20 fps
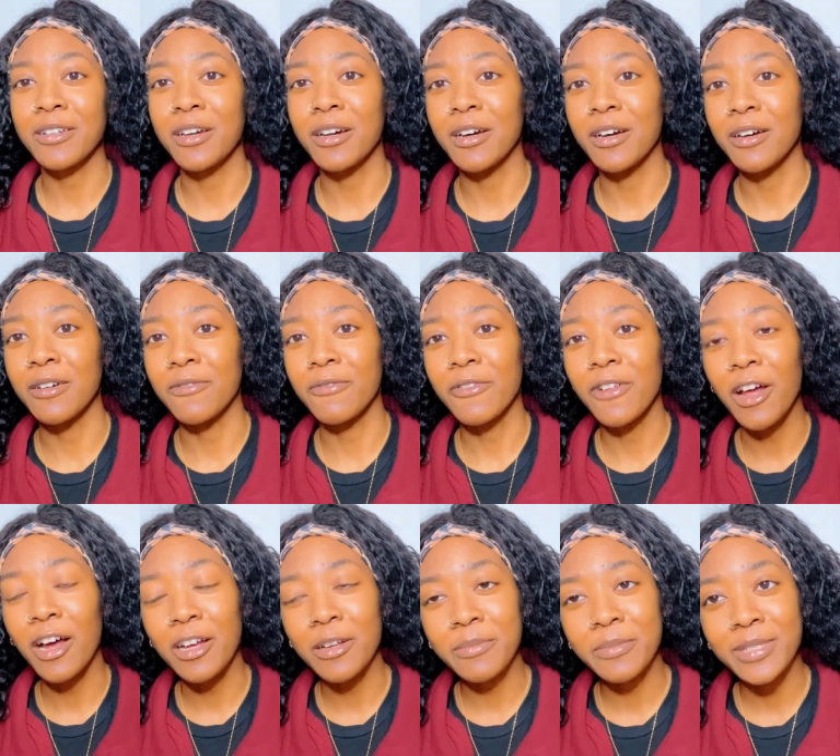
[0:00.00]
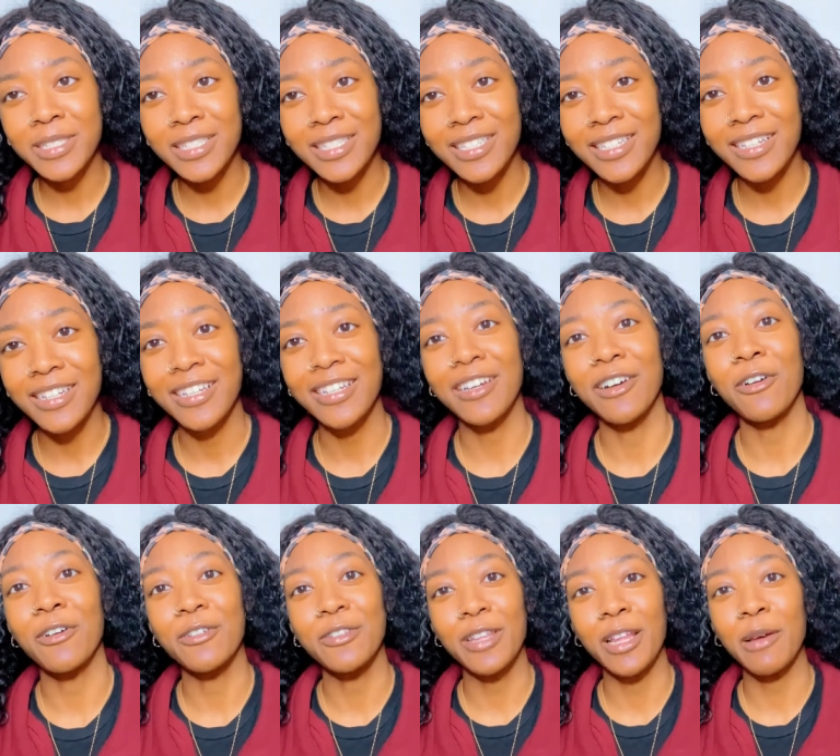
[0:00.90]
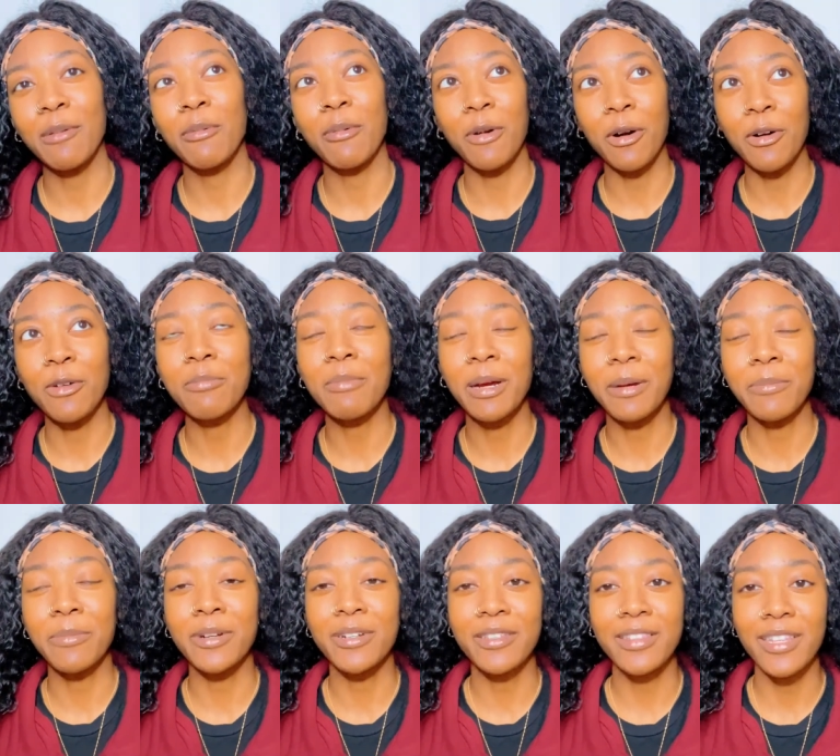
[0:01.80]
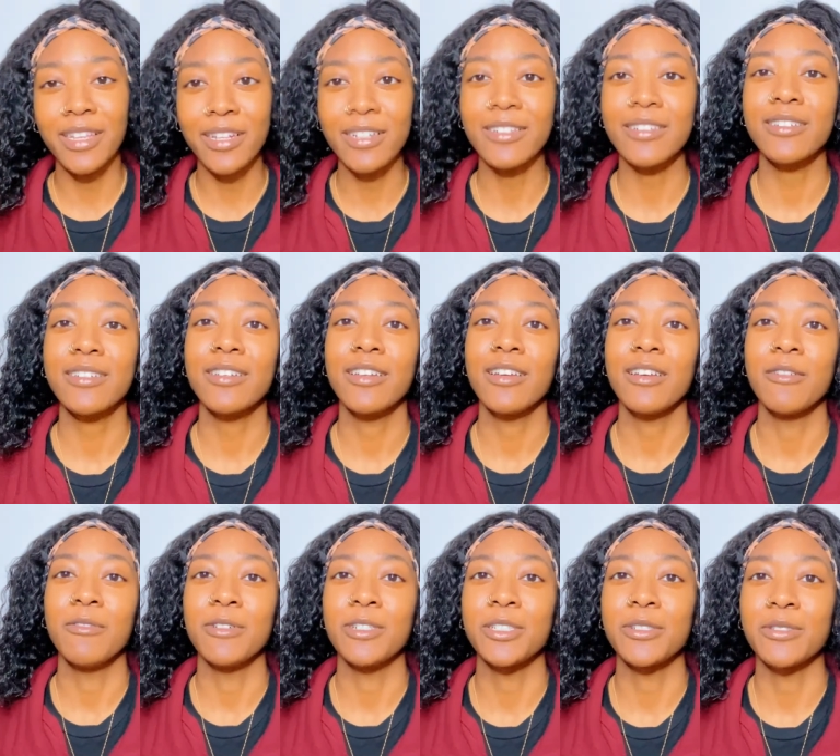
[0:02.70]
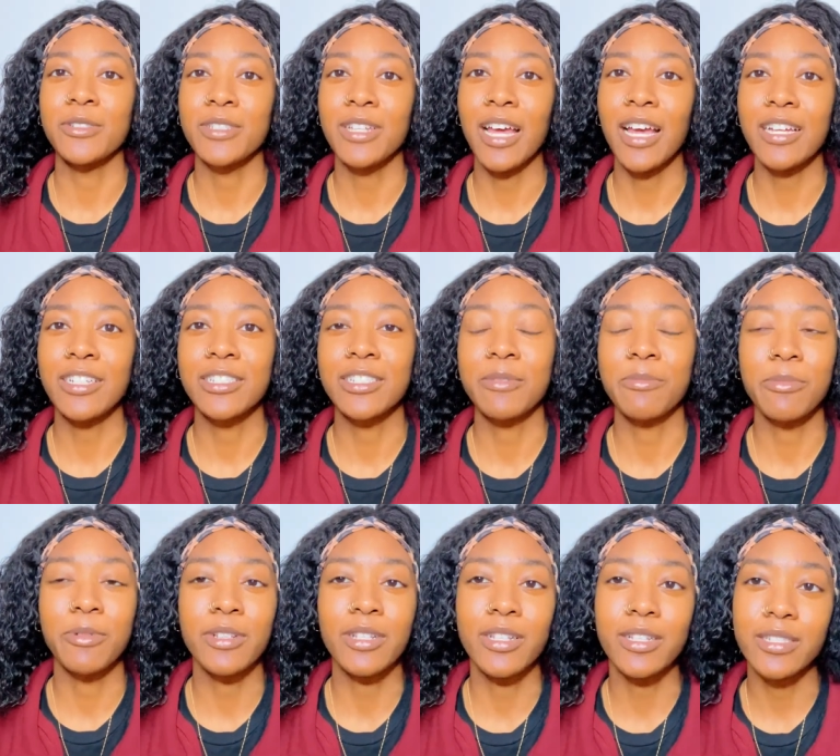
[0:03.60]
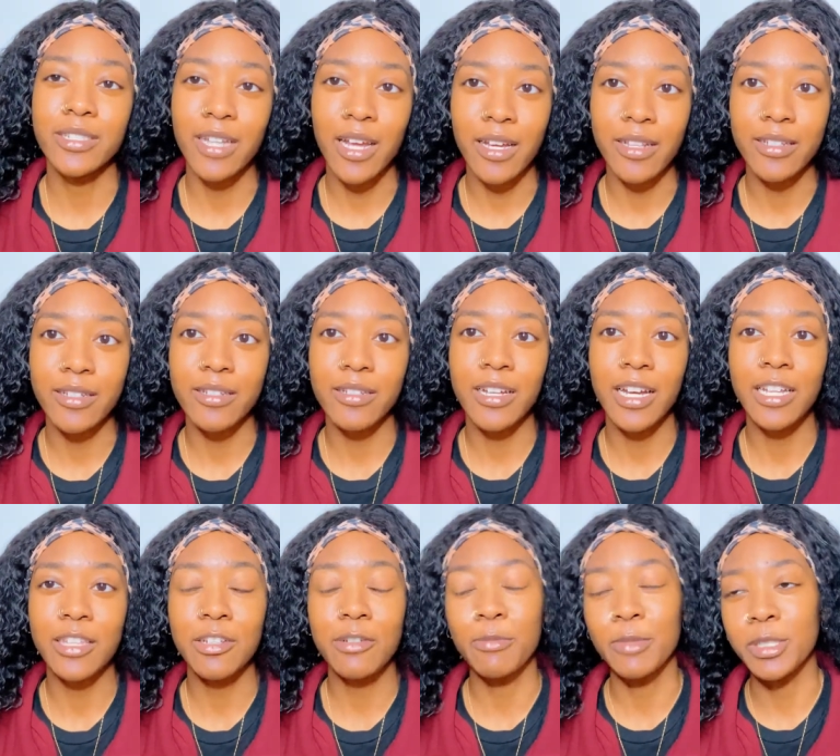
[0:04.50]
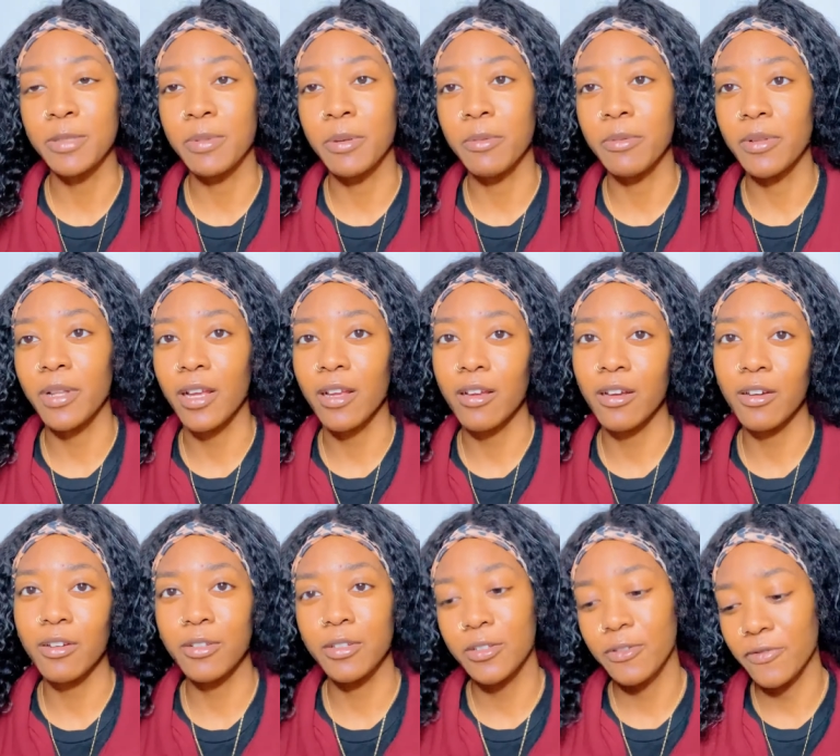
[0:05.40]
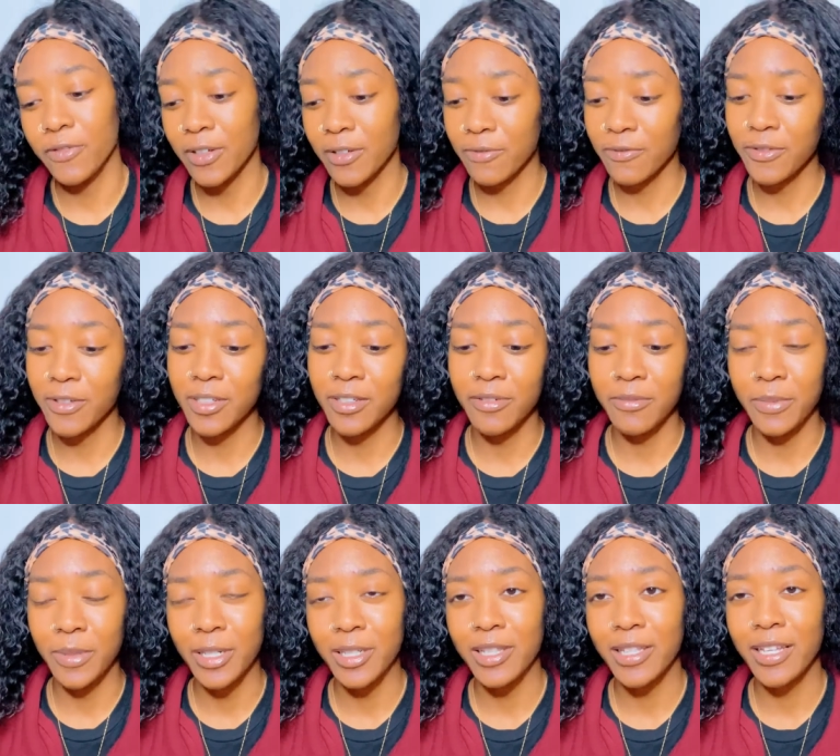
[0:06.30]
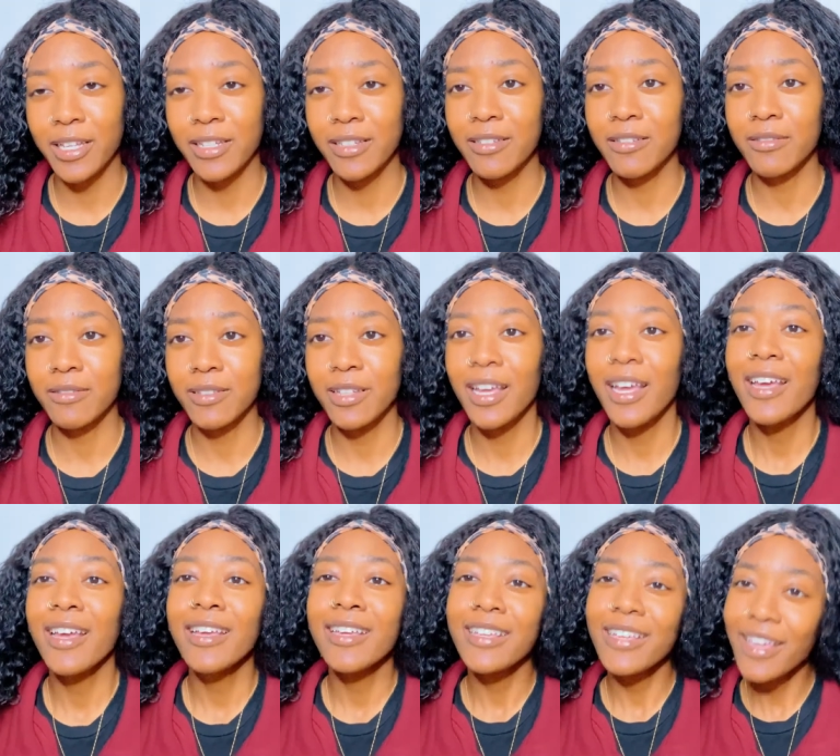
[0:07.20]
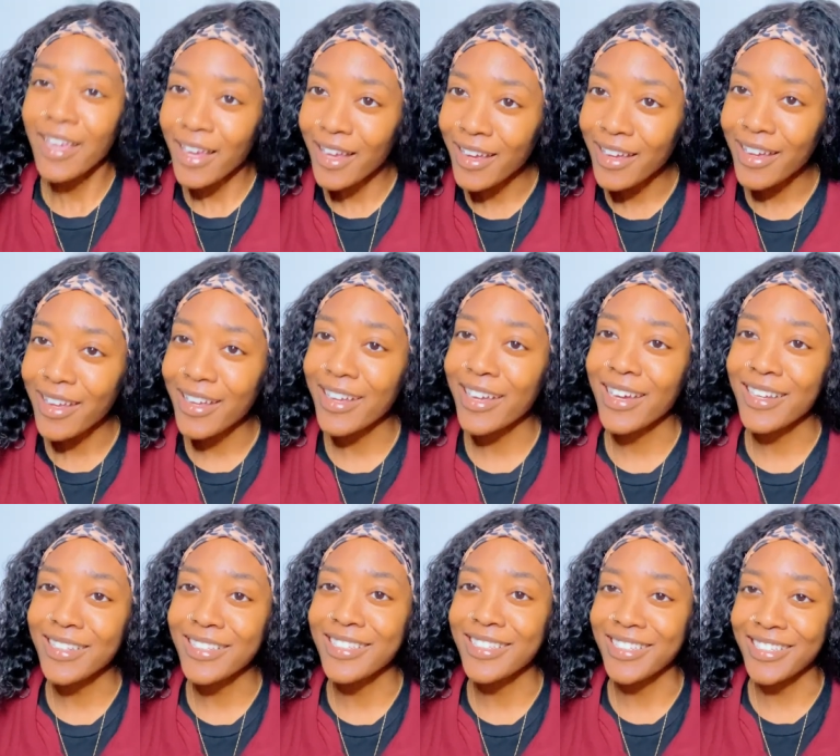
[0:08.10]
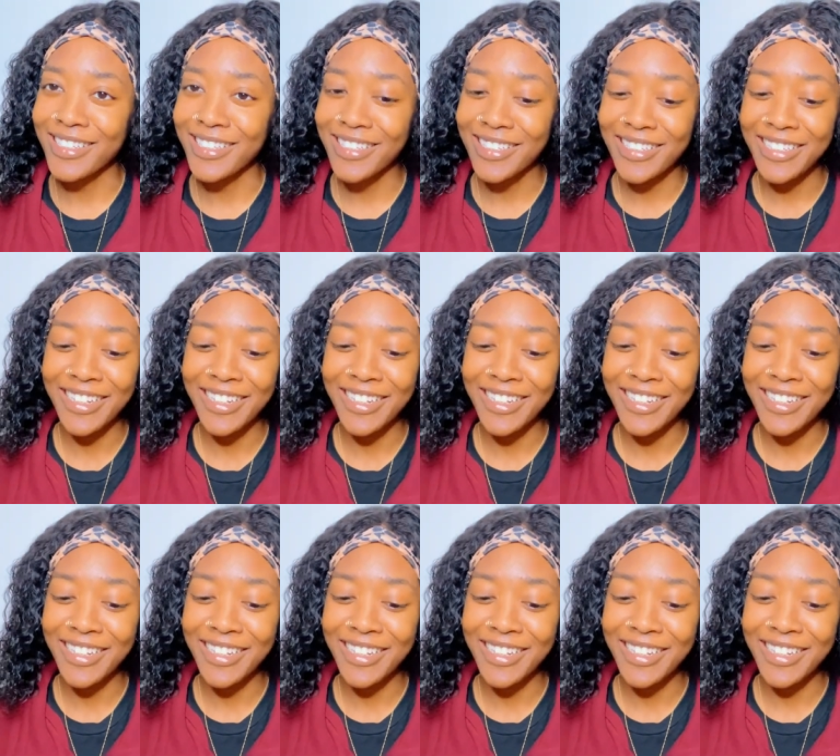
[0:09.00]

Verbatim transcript: uh, Vlogmas on the, on my birthday which was actually pretty exciting. I know most people like, oh, you fell for your birthday. Yeah, I kind of did.